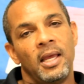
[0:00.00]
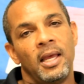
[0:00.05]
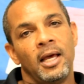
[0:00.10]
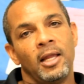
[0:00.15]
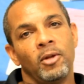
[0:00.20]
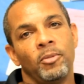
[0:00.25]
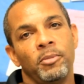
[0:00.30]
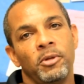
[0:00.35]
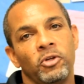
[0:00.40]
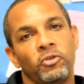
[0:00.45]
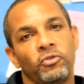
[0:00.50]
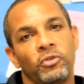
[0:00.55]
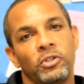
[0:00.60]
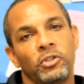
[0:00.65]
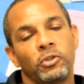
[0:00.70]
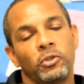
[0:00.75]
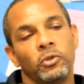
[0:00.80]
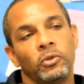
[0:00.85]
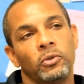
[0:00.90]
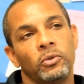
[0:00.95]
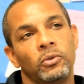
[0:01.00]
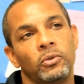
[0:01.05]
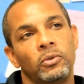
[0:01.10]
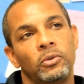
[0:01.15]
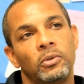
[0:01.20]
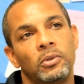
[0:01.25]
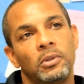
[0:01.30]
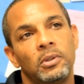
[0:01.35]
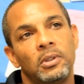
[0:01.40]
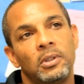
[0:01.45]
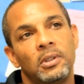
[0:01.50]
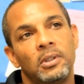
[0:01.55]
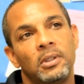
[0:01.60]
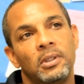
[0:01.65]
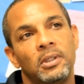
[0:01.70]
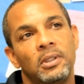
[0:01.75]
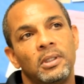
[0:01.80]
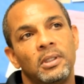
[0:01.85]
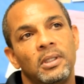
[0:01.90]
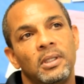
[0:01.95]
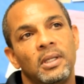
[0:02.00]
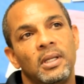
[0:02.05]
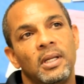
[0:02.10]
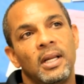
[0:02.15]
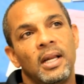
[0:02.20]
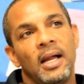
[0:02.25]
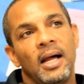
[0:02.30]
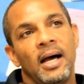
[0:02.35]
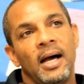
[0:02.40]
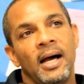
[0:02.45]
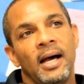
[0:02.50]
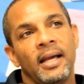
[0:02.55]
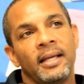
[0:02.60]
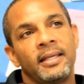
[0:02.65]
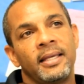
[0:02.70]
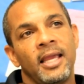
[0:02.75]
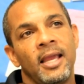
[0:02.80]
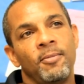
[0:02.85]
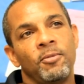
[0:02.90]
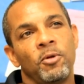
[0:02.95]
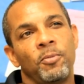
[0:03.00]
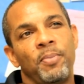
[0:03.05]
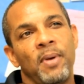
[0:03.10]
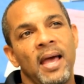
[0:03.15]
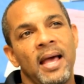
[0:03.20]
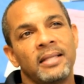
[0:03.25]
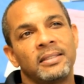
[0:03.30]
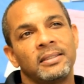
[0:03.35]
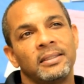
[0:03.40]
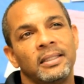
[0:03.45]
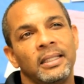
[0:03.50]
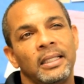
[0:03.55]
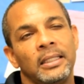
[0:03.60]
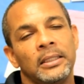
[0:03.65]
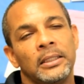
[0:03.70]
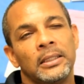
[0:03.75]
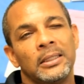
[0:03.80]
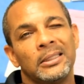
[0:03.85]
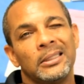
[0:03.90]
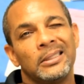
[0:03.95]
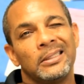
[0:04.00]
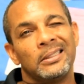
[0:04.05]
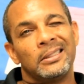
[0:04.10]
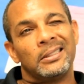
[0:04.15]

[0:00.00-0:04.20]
Elementary School, I came to Pasadena